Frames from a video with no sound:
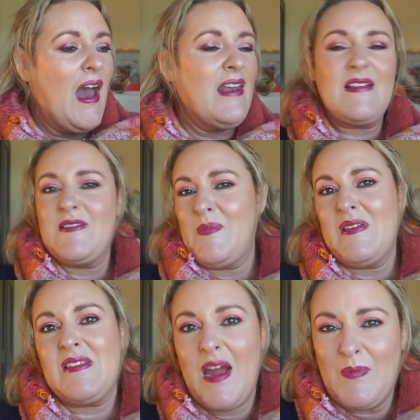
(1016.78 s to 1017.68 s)
Next up
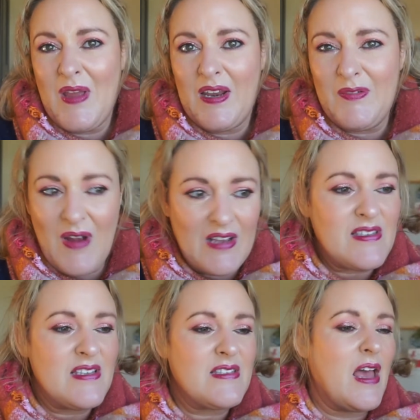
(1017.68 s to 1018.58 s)
is Gabriella
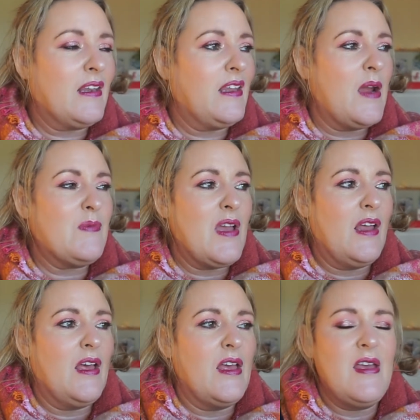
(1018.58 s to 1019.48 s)
Francis, and
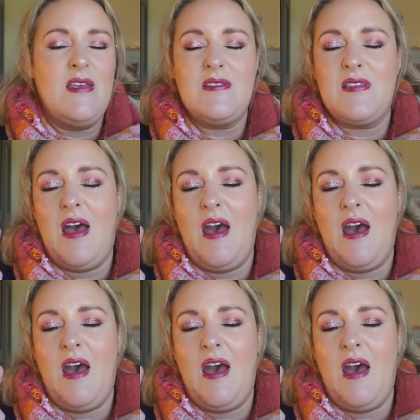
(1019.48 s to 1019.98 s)
Gabriella is